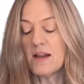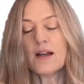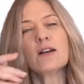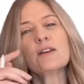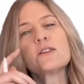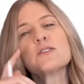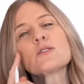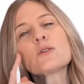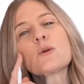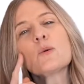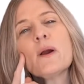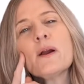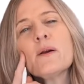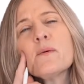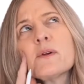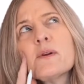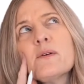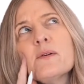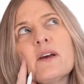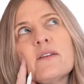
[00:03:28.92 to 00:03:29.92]
Square
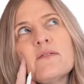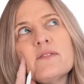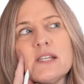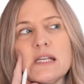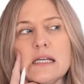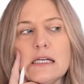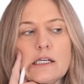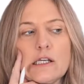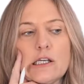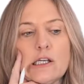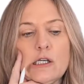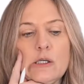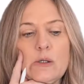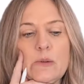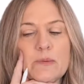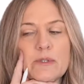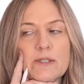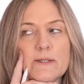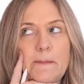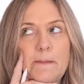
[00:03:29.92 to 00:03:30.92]
root of d
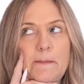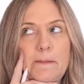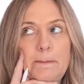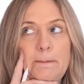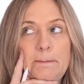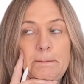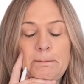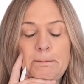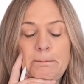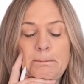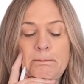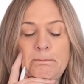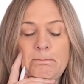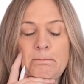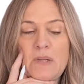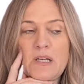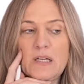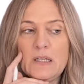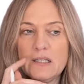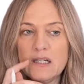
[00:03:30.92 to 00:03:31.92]
cubed. Hmm,
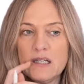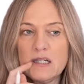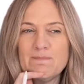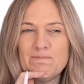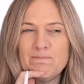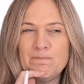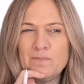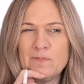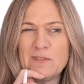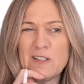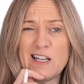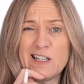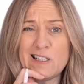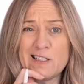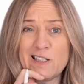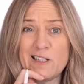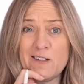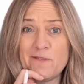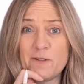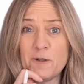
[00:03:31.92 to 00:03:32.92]
lot of
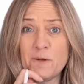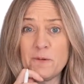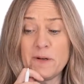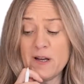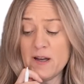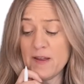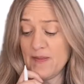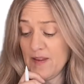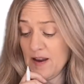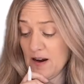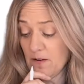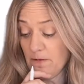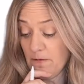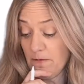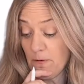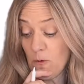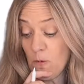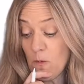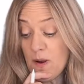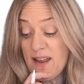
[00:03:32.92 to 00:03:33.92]
stuff going on there.
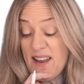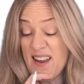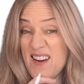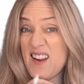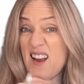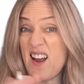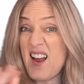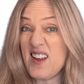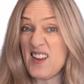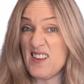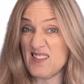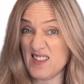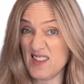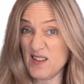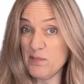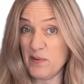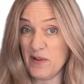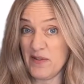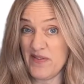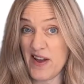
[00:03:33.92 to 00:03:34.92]
For one, I can
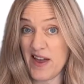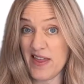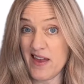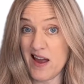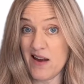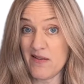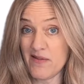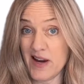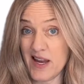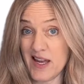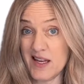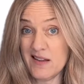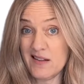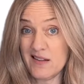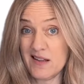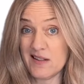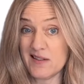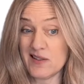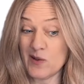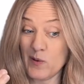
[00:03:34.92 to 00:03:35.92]
simplify that, right?
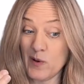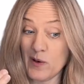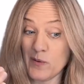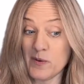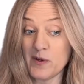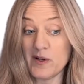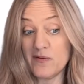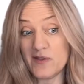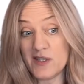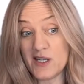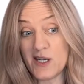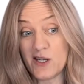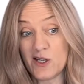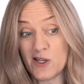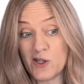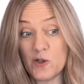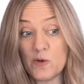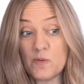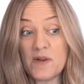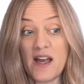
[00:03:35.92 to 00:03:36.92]
Because square root of d
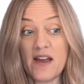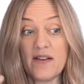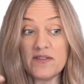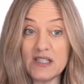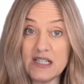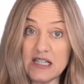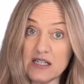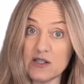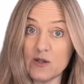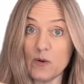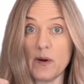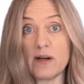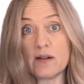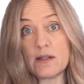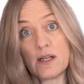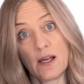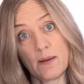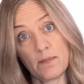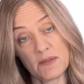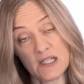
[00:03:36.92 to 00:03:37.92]
cubed, I have d squared
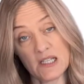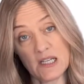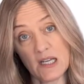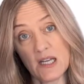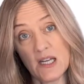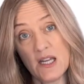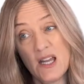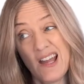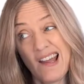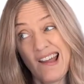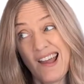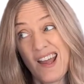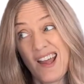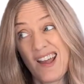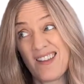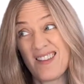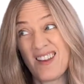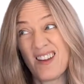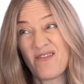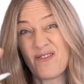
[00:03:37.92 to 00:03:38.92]
times d.
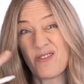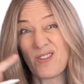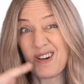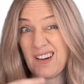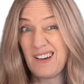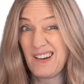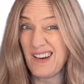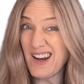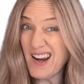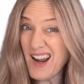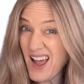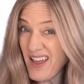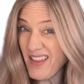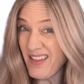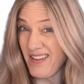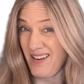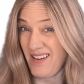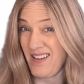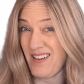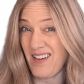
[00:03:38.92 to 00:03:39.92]
And then for
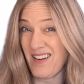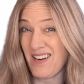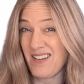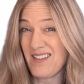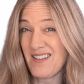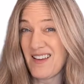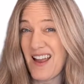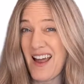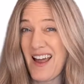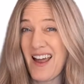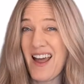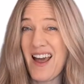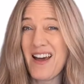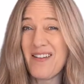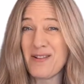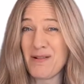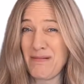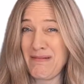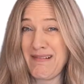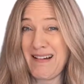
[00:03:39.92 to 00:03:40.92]
another, I have
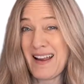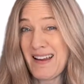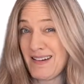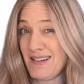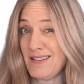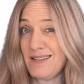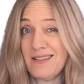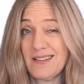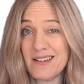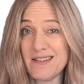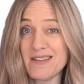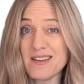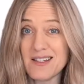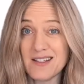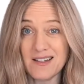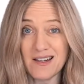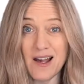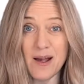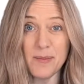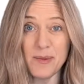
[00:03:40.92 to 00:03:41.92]
a radical in the
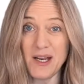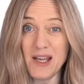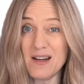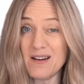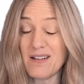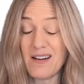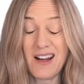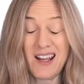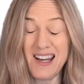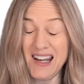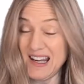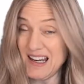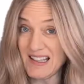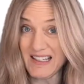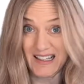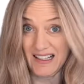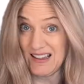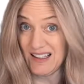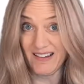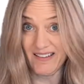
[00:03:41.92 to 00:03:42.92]
denominator and I need to
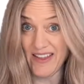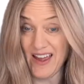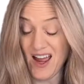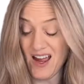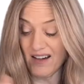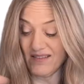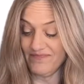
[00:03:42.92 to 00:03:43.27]
clear that.